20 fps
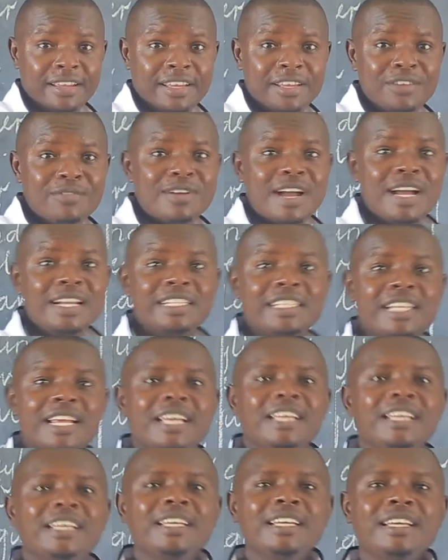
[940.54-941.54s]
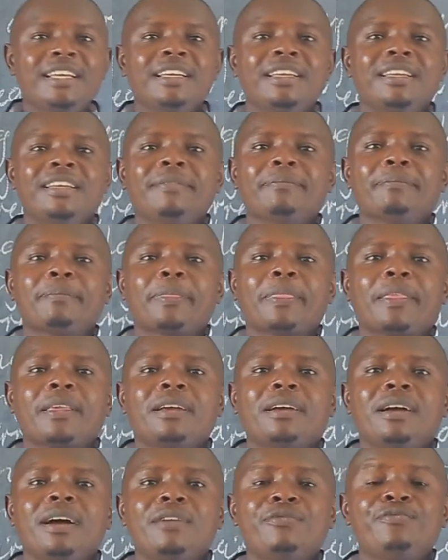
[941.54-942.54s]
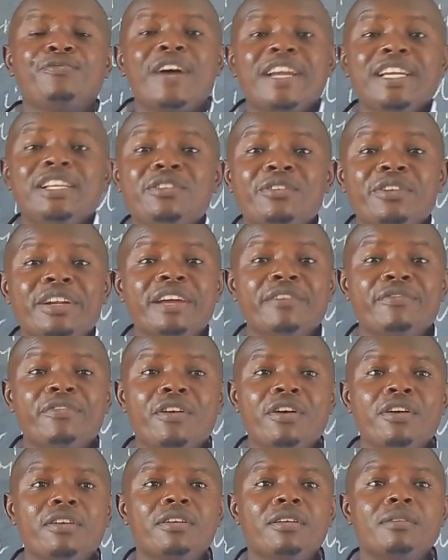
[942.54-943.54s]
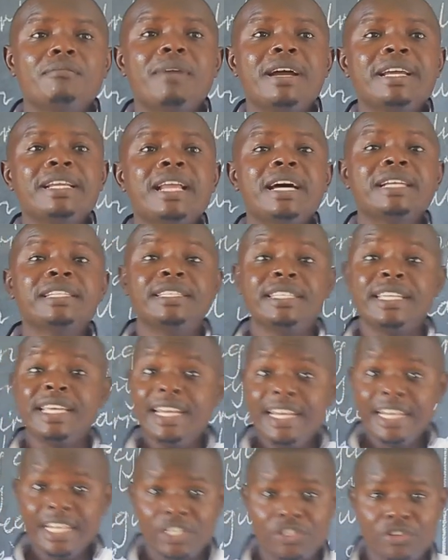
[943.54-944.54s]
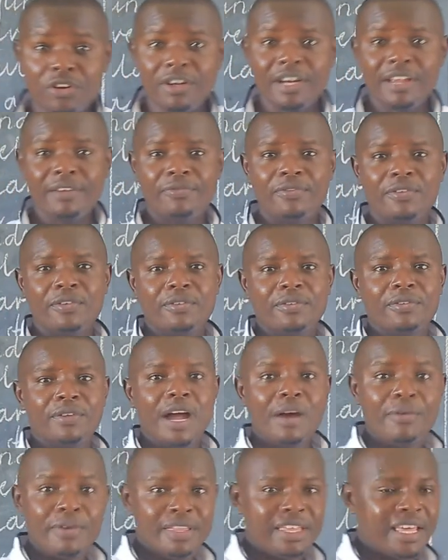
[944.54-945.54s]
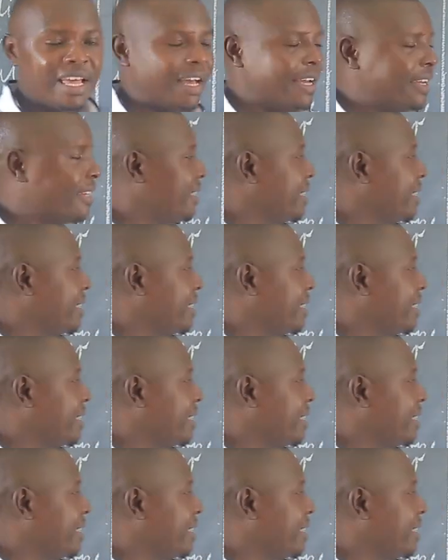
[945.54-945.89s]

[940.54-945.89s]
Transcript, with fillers: You can say ah, final level minus initial level. Are we there?